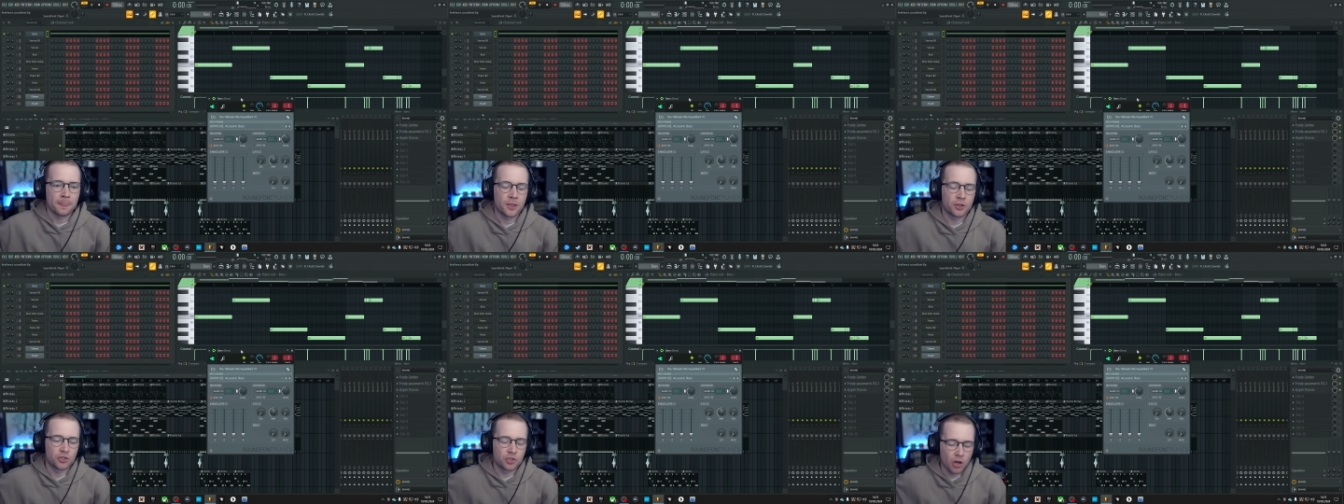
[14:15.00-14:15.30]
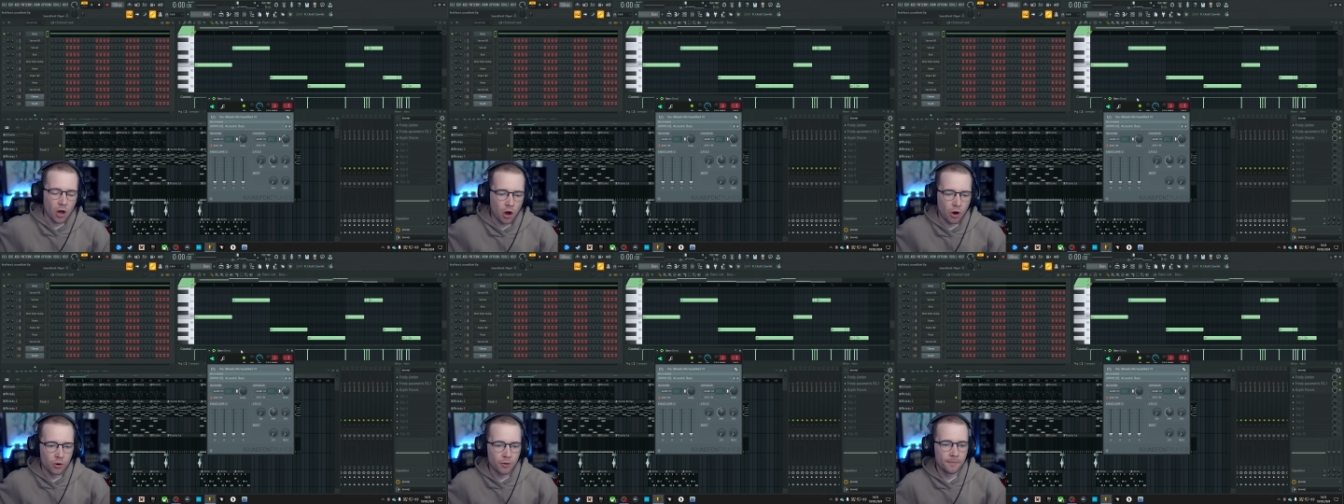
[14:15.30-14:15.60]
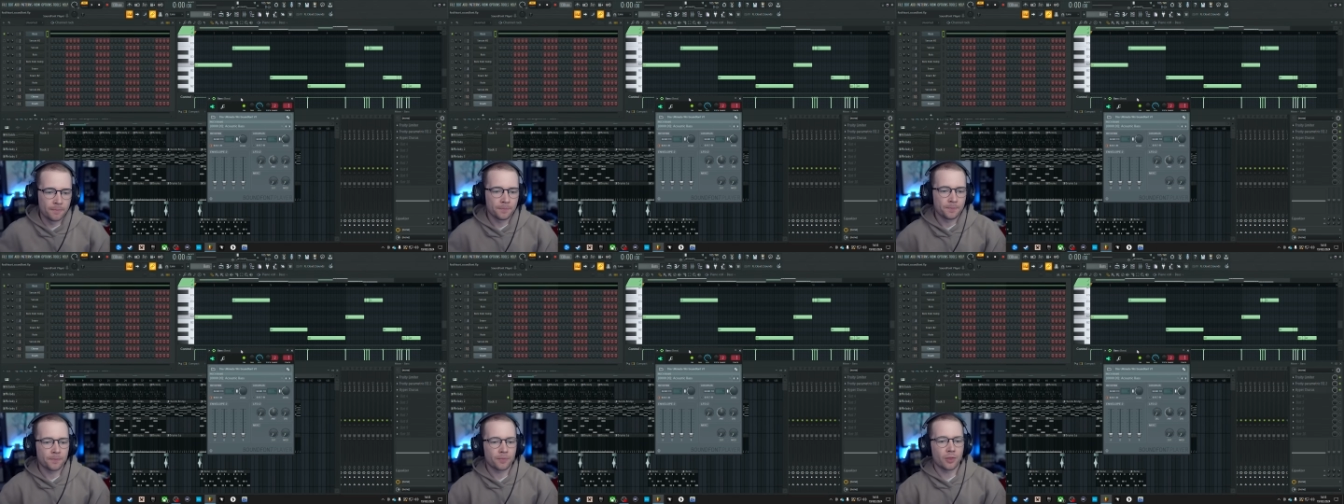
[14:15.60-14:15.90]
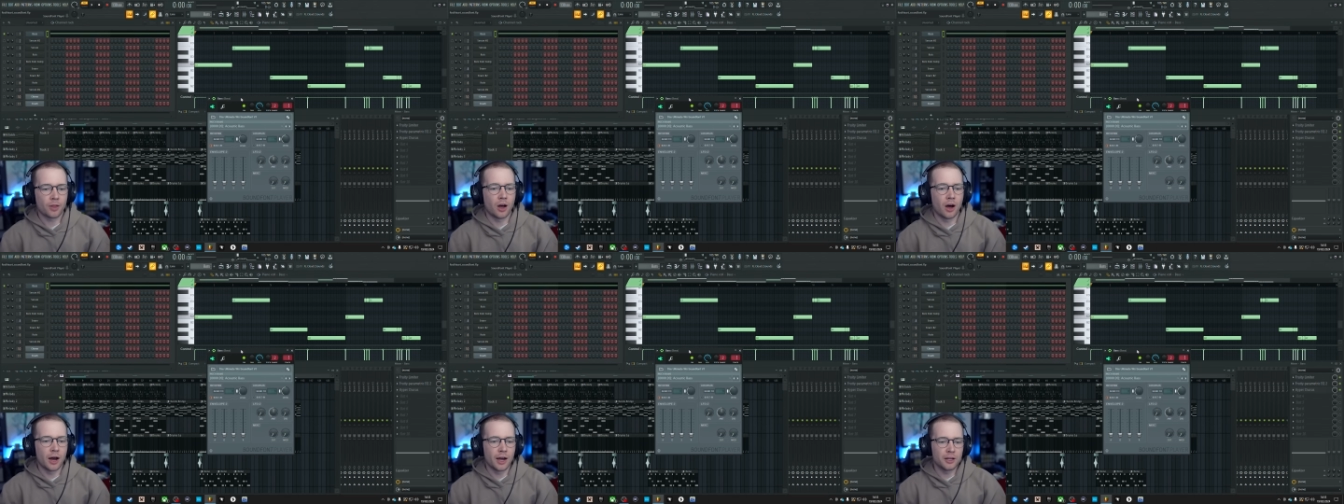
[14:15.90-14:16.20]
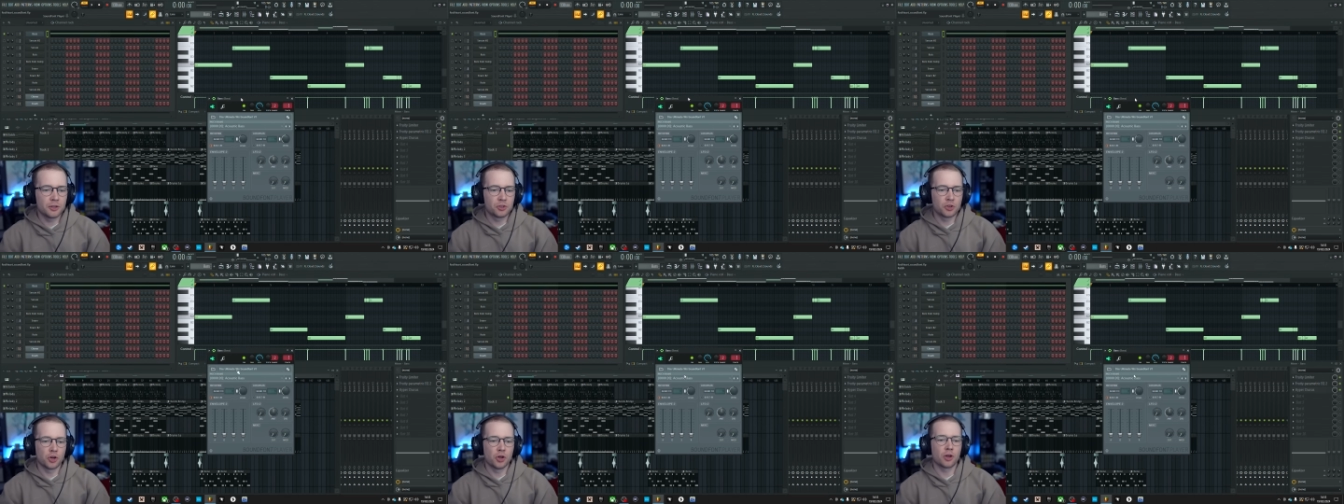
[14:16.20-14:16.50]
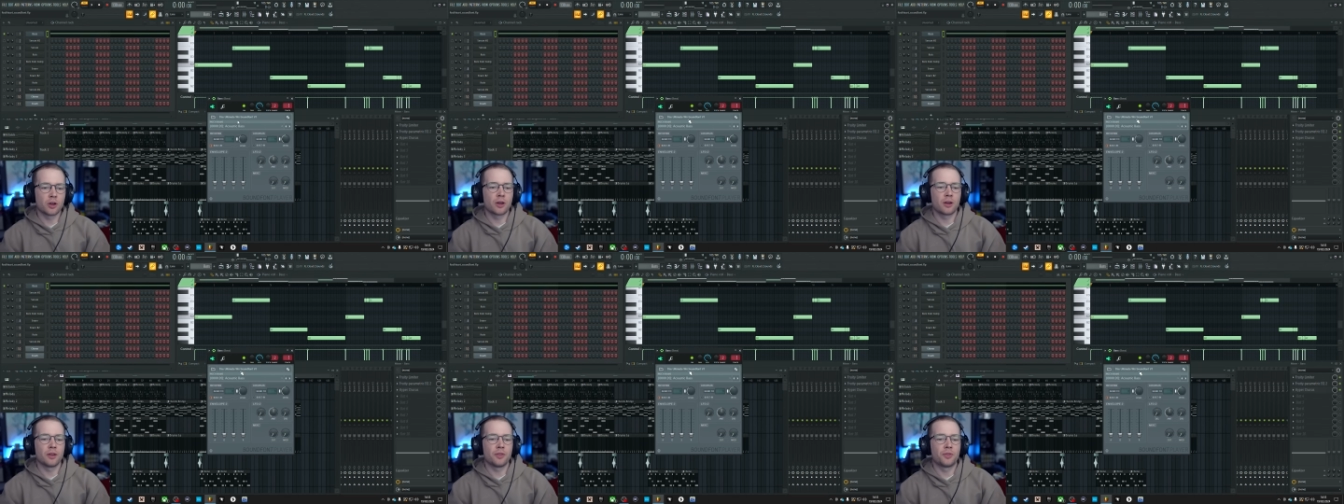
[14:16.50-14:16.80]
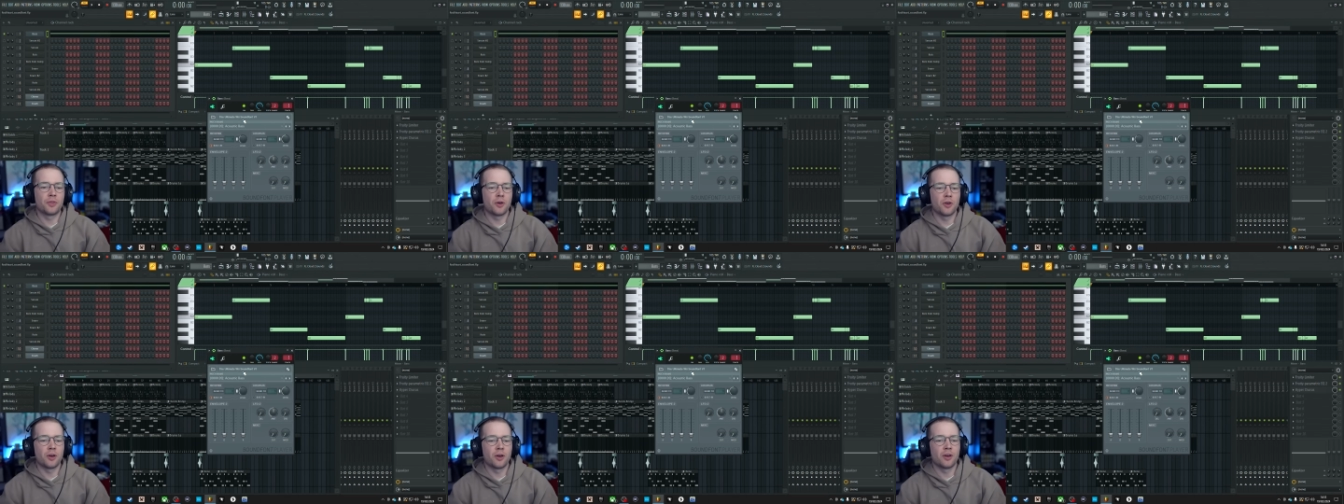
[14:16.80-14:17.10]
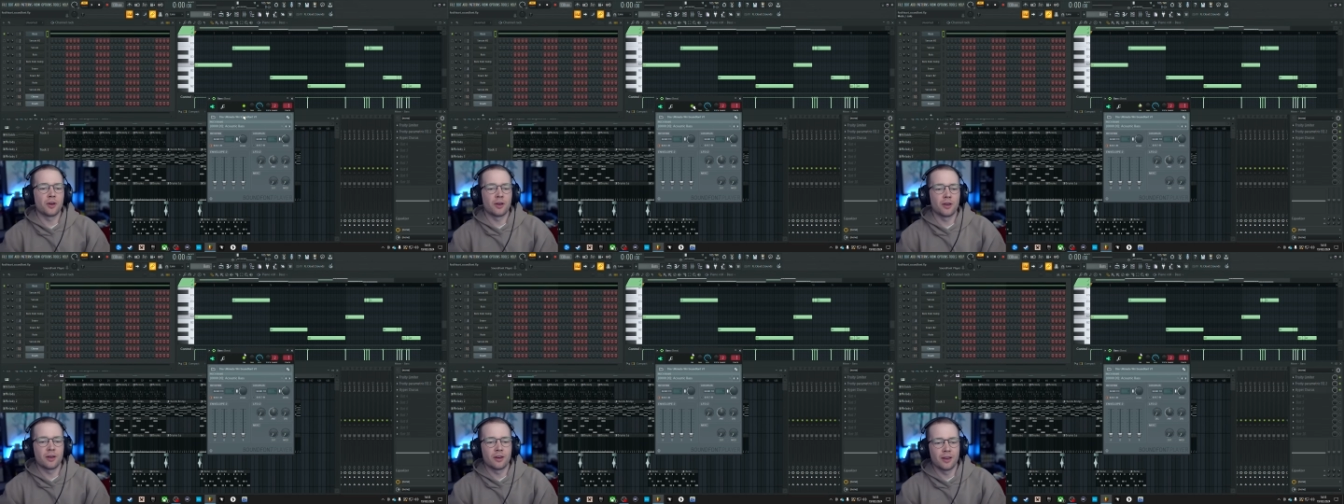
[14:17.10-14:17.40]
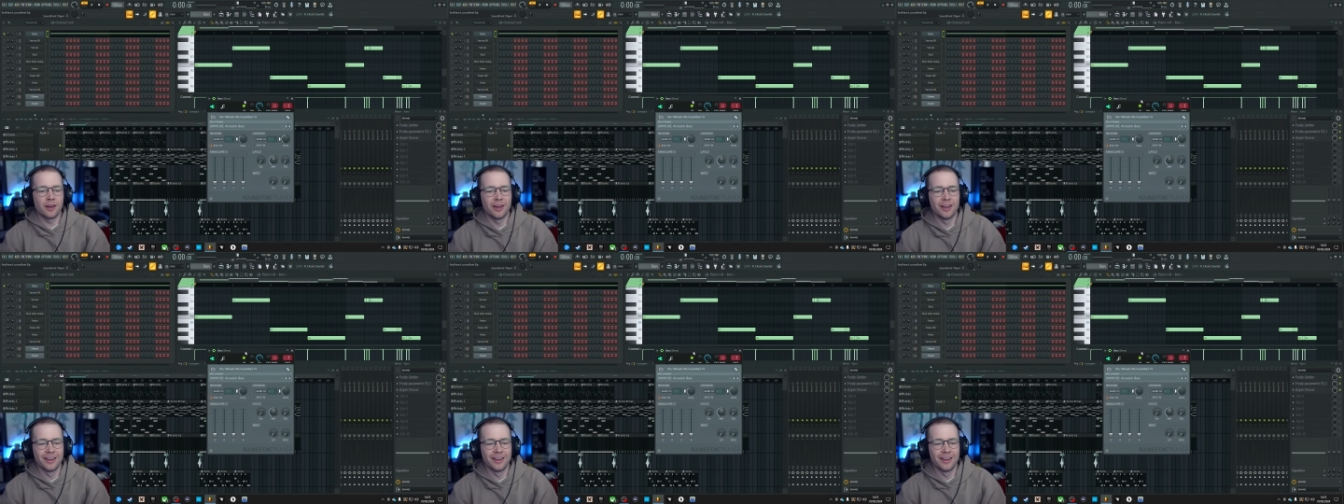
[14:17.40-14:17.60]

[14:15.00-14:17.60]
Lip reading: So I took the